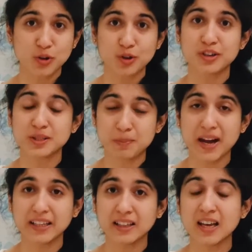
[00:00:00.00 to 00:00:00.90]
on your
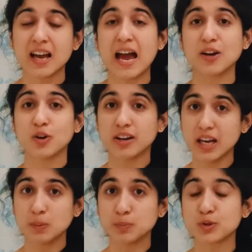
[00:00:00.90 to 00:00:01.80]
spine and
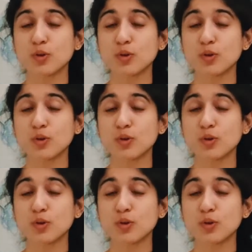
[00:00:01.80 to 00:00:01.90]
your hips.